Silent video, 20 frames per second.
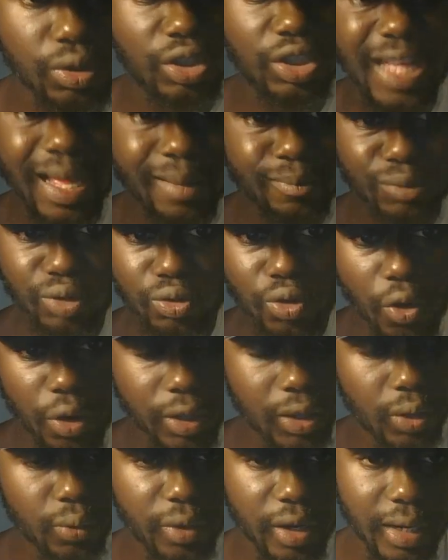stop
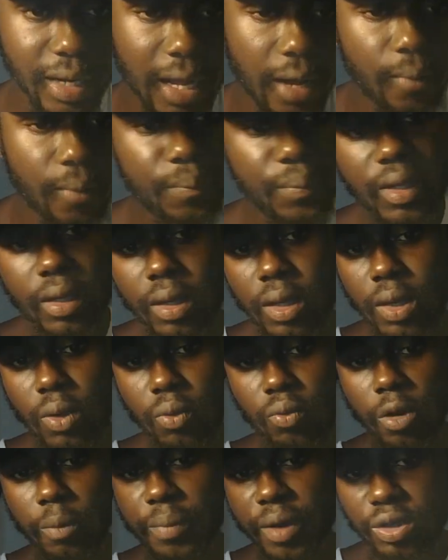going 3 and out.
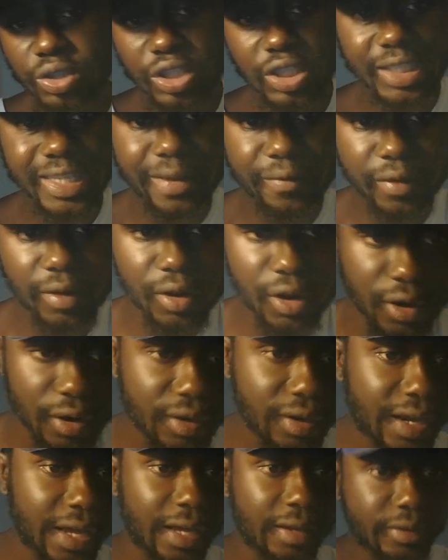Well, Bell just never
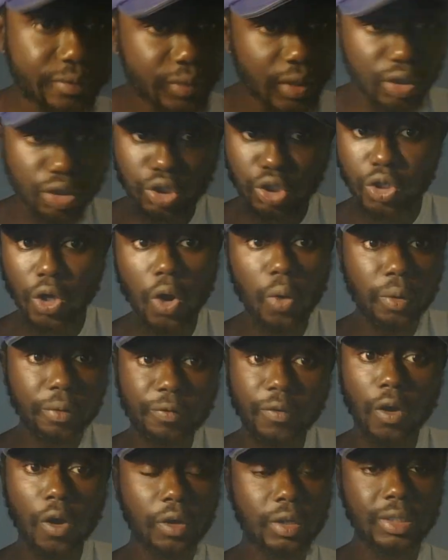learned that. You saw with
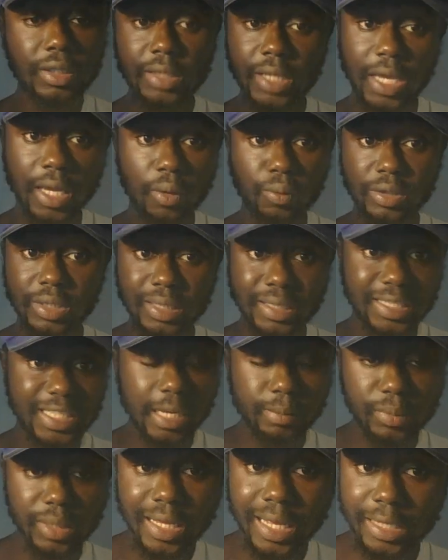Florida State, it was the
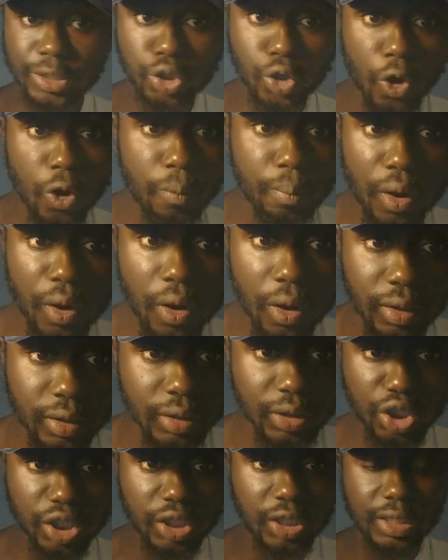same thing I saw in
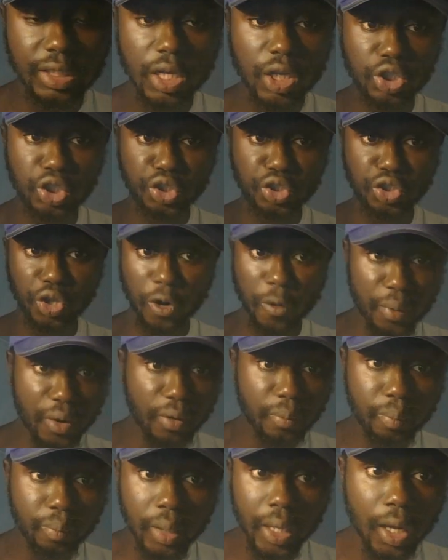Maryland, just
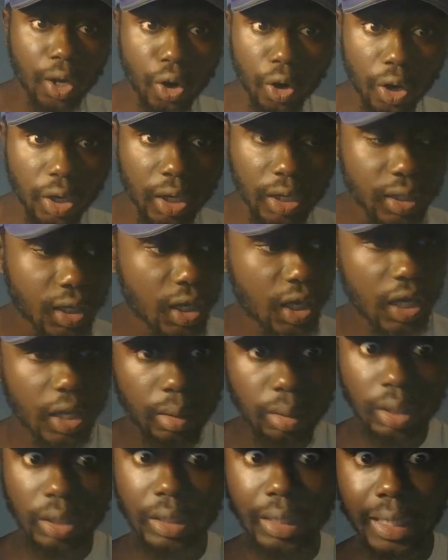stubborn play calling.
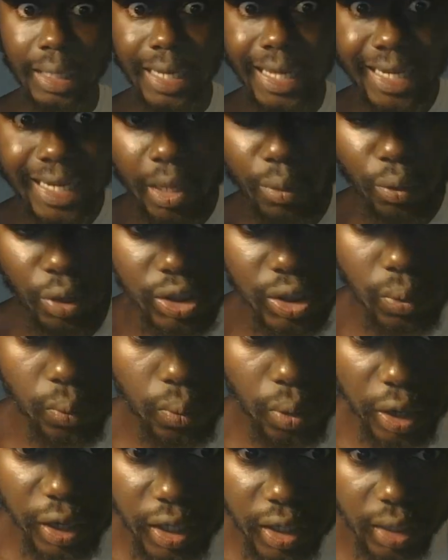Clearly it wasn't
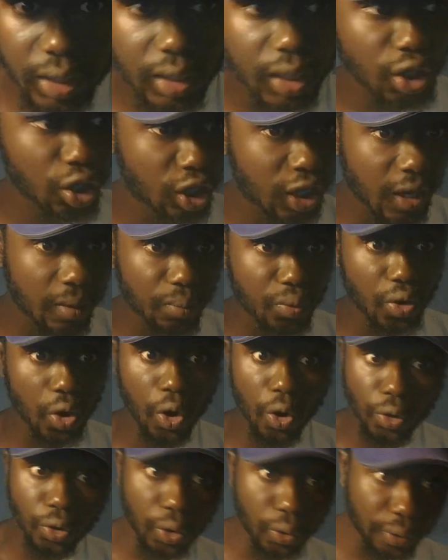working. You keep
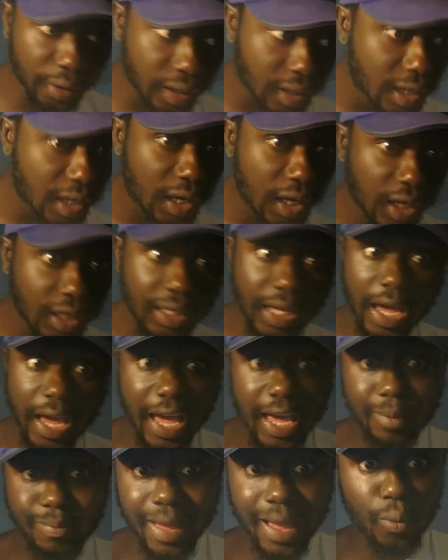going to it. Yeah,
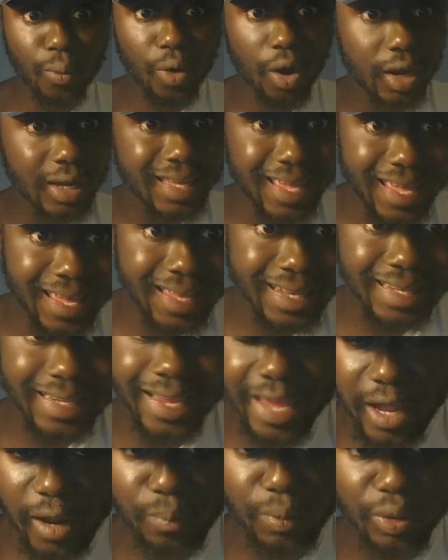he might work here and
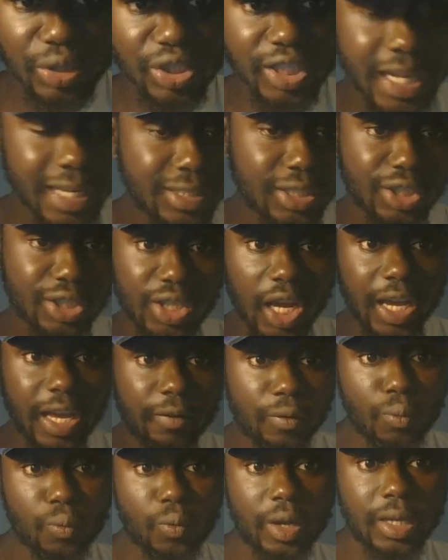there, but the chances are,
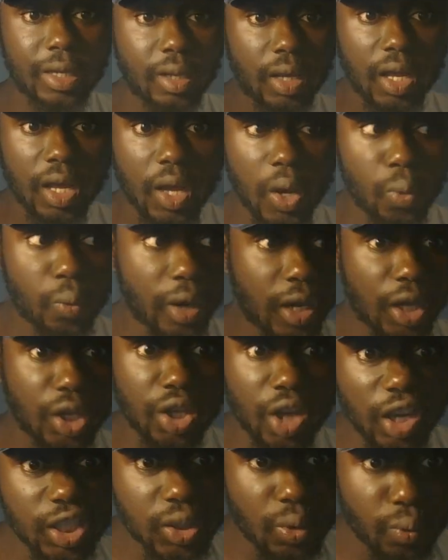even when he
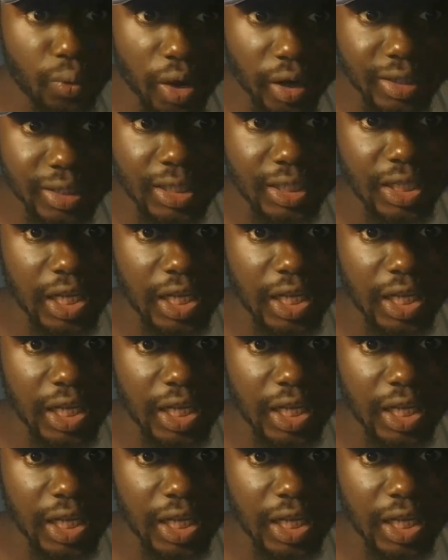doesn't work,